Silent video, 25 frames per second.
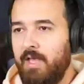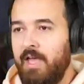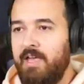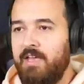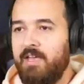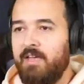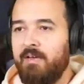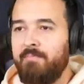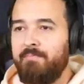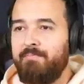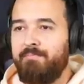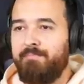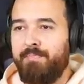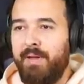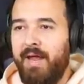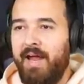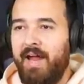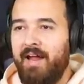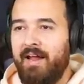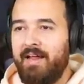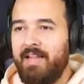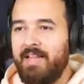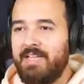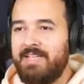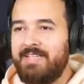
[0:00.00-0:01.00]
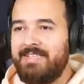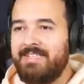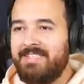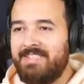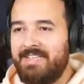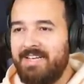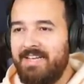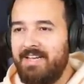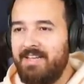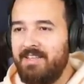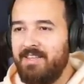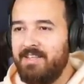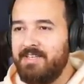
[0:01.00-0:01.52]
Hey, you can barely
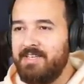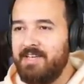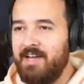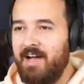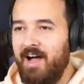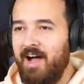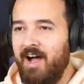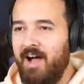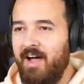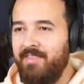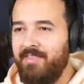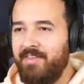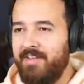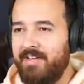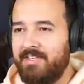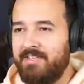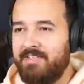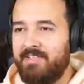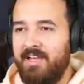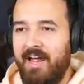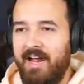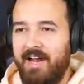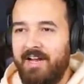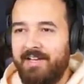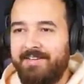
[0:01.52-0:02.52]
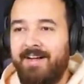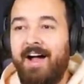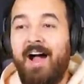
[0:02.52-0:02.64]
see the yarn these days.